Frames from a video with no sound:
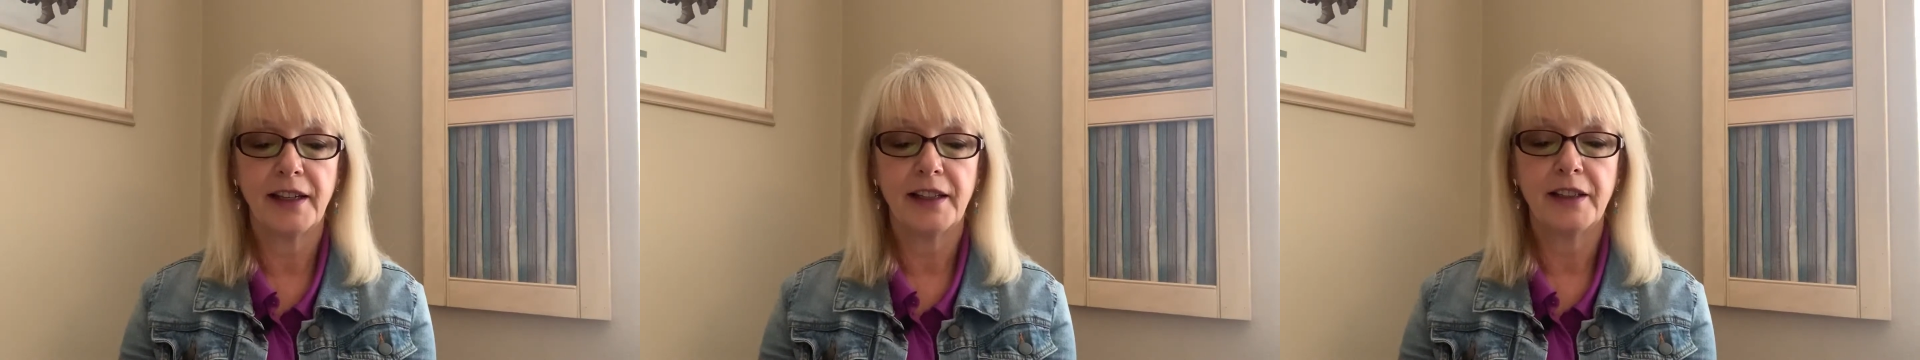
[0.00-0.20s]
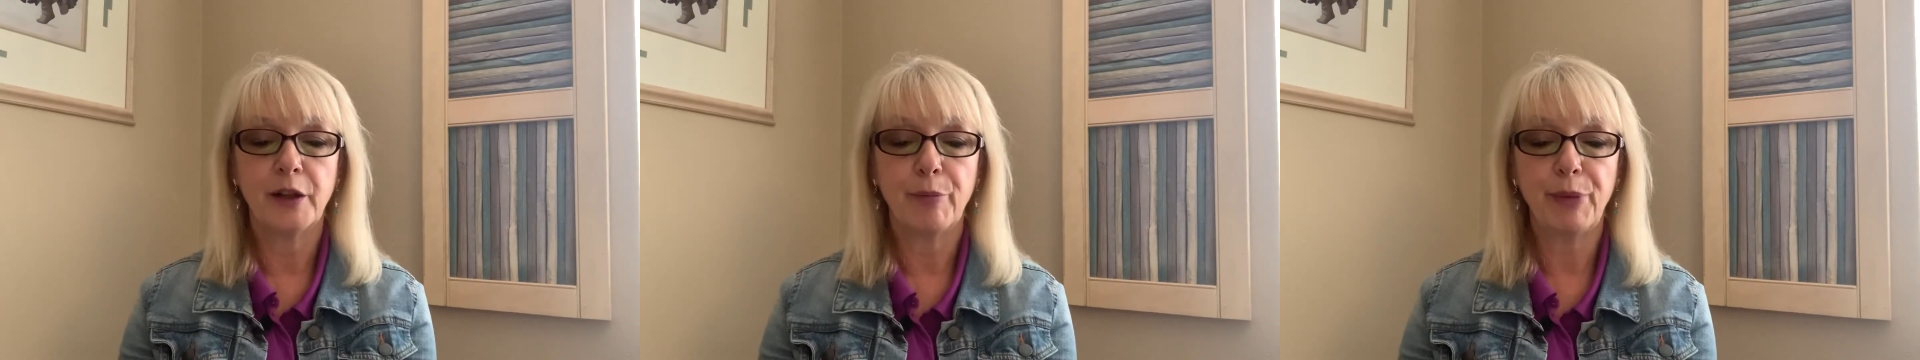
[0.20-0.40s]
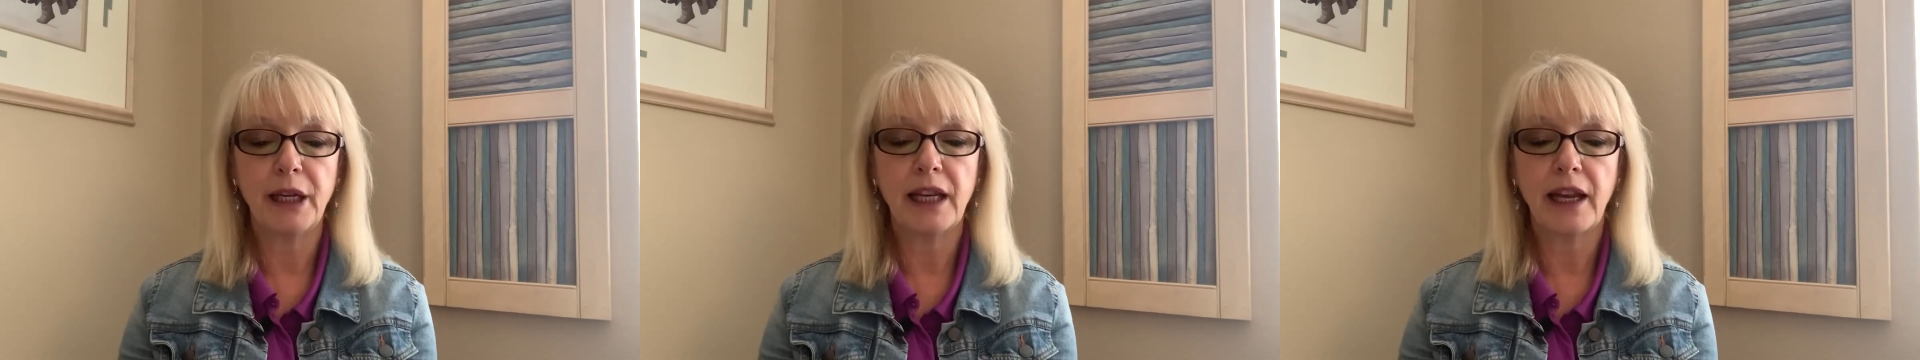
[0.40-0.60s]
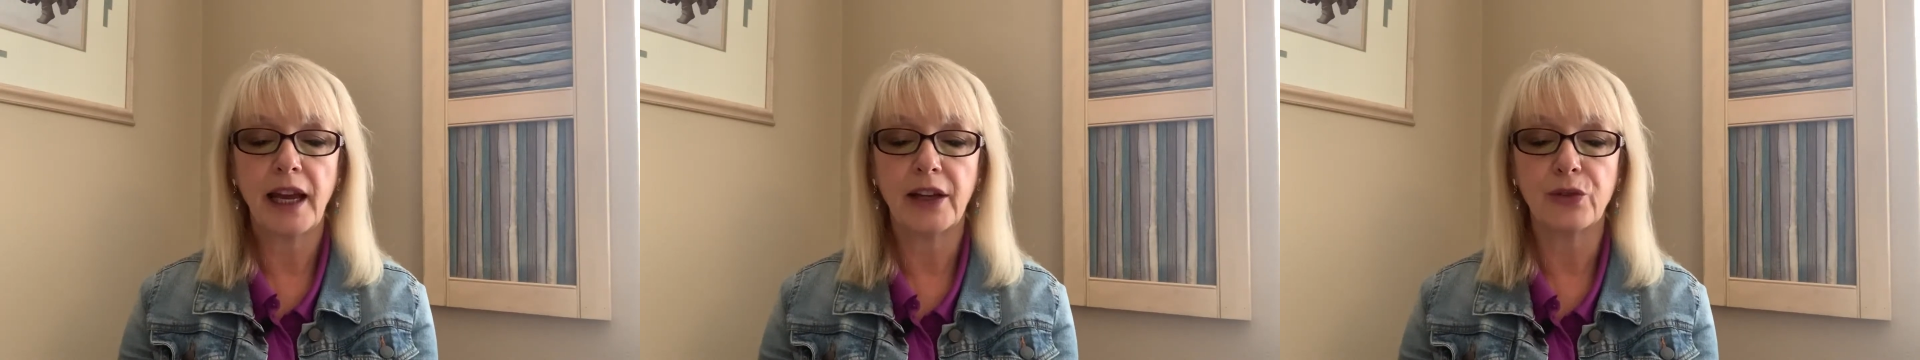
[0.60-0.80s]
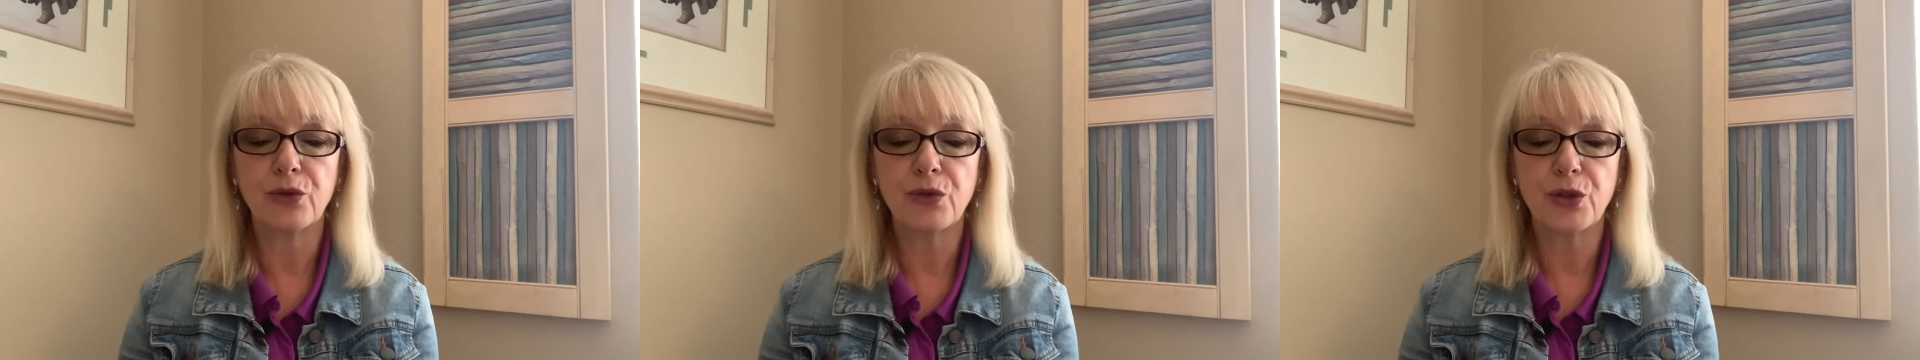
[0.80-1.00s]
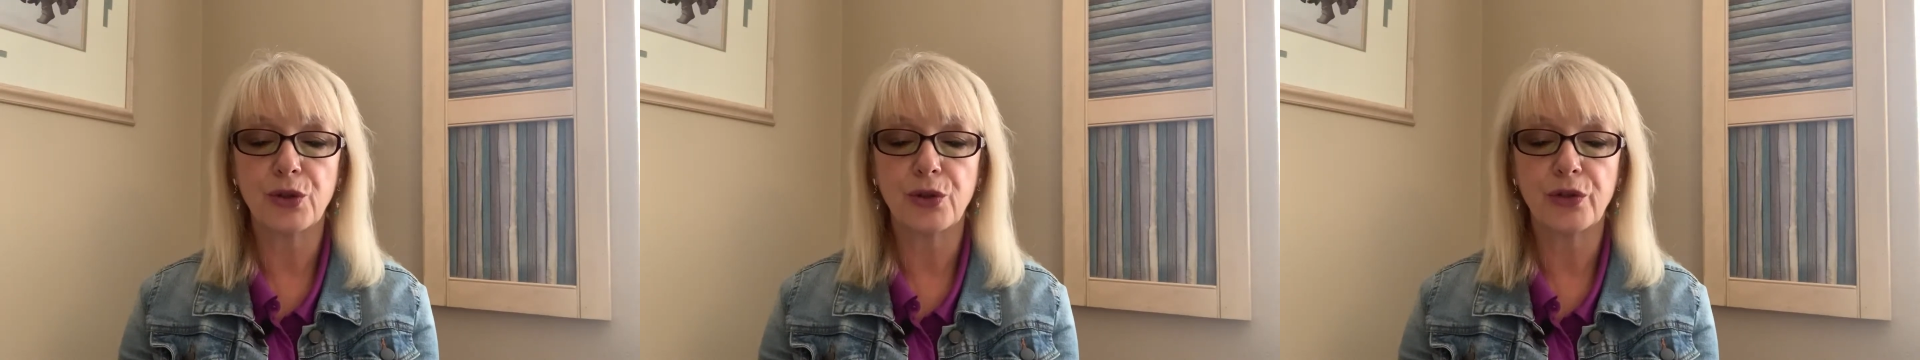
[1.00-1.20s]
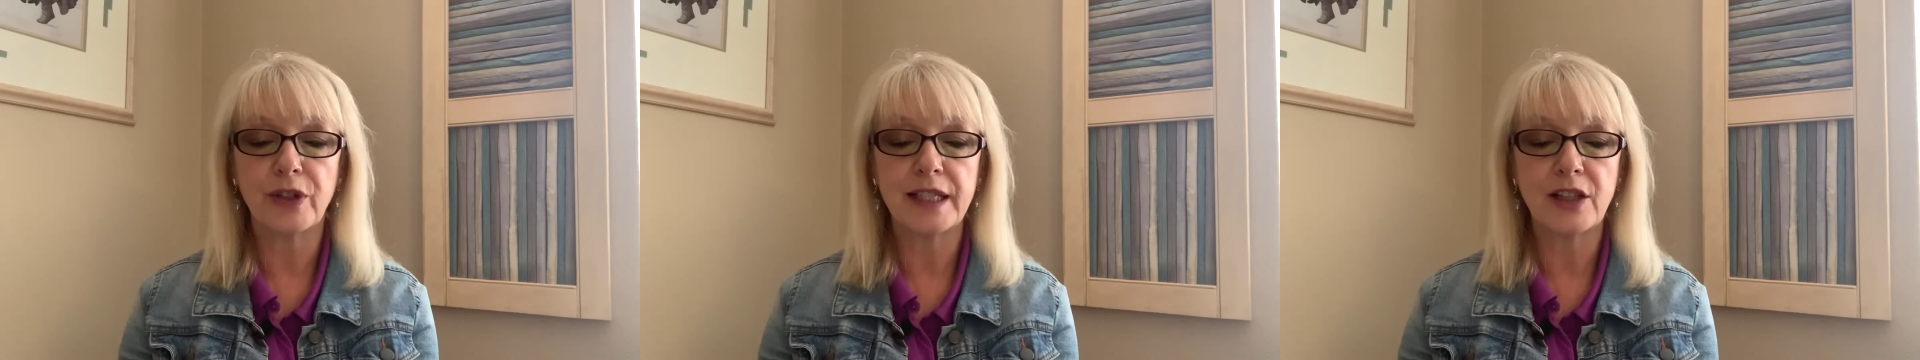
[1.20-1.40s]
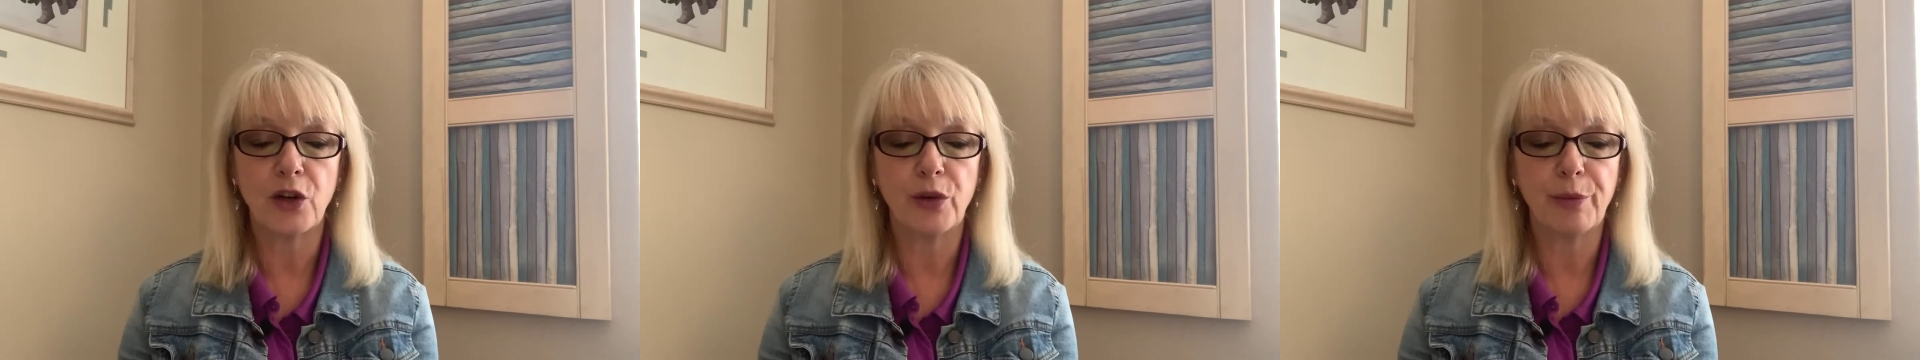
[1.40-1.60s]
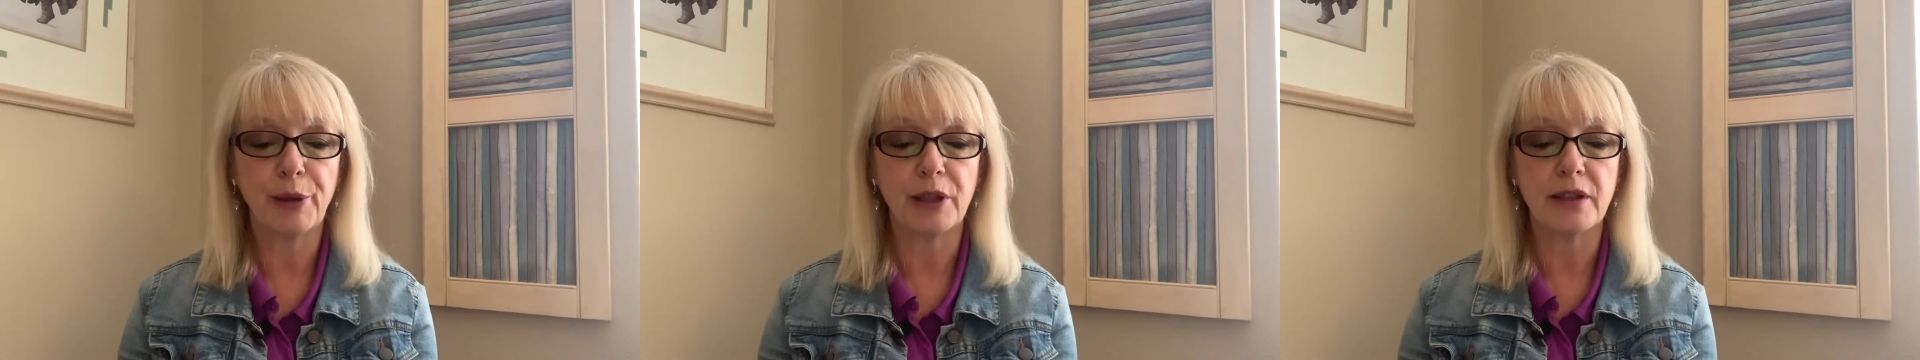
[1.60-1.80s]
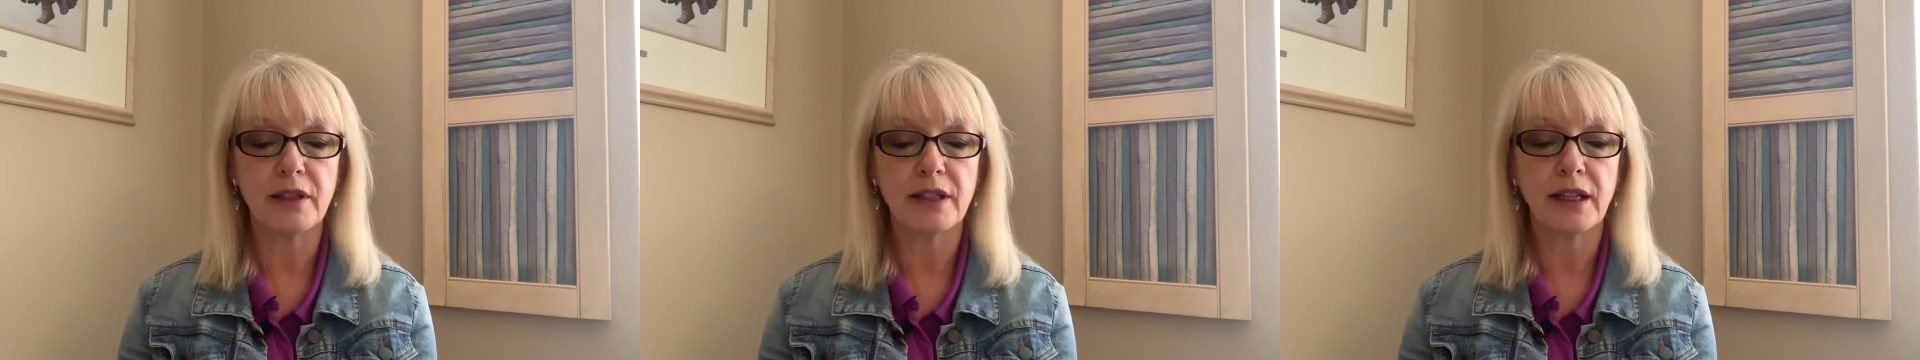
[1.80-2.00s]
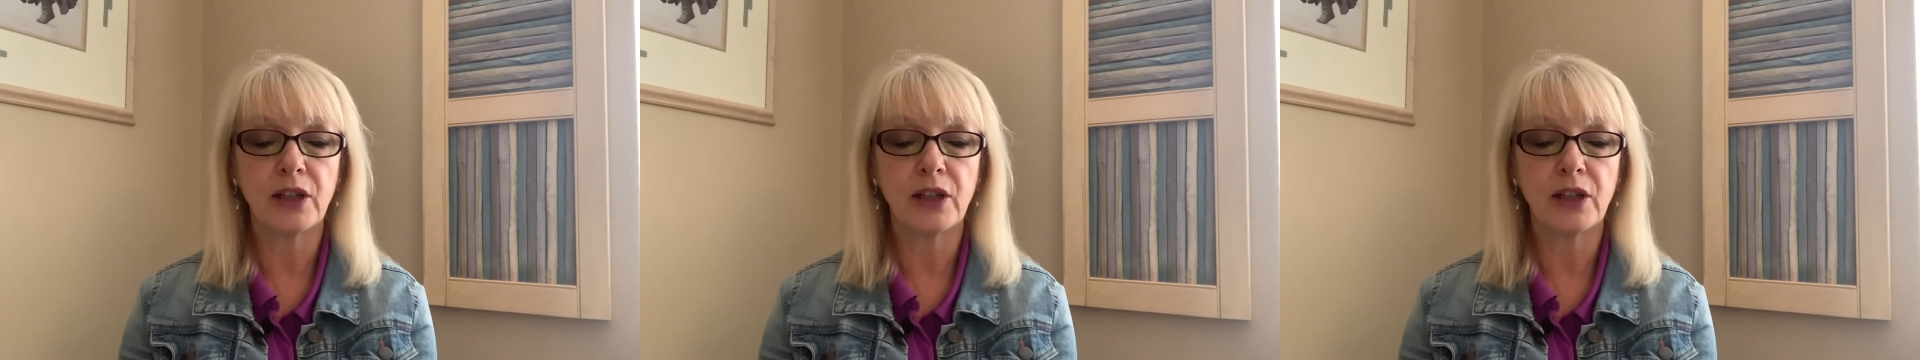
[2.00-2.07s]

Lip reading: The big kennel door is opened